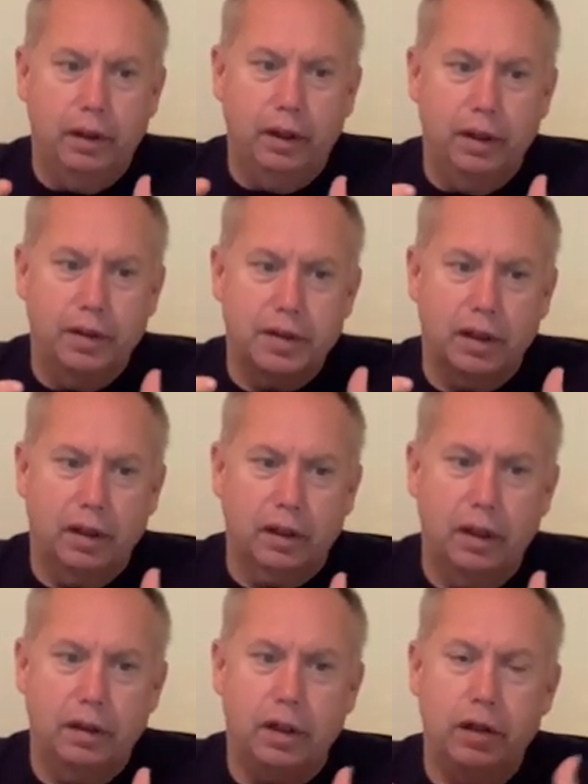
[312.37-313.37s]
is a
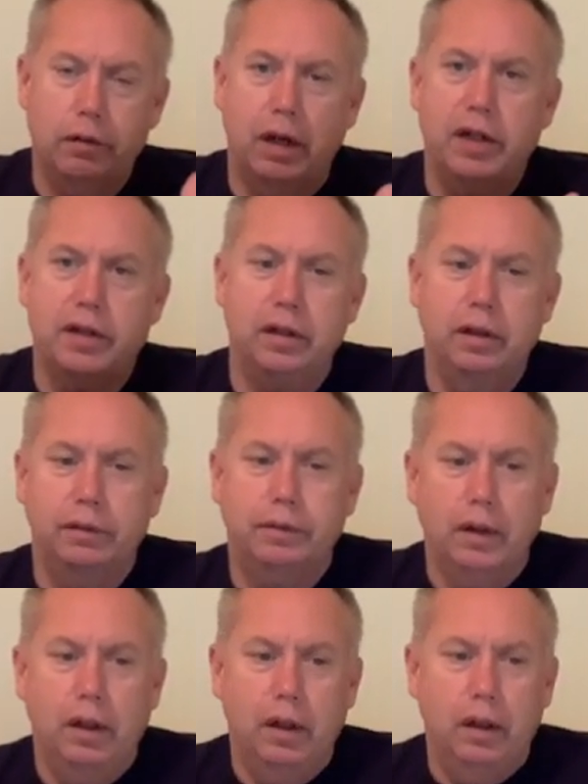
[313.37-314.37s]
continuation
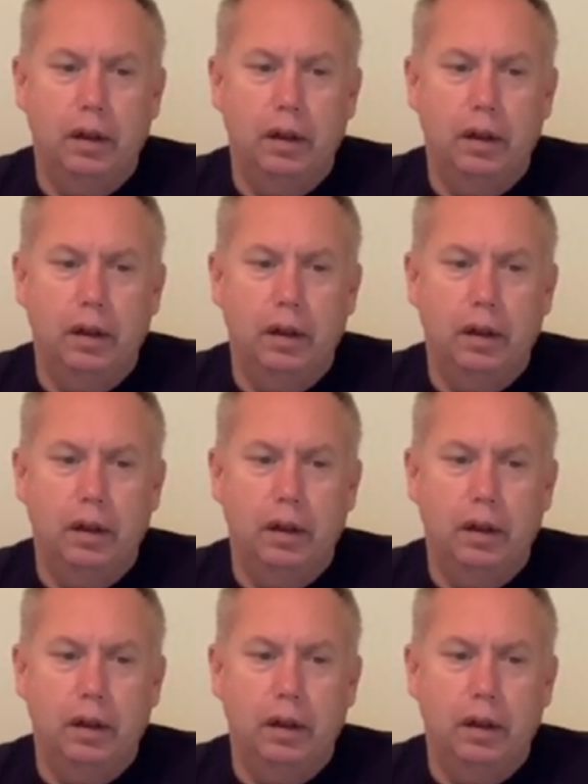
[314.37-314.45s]
of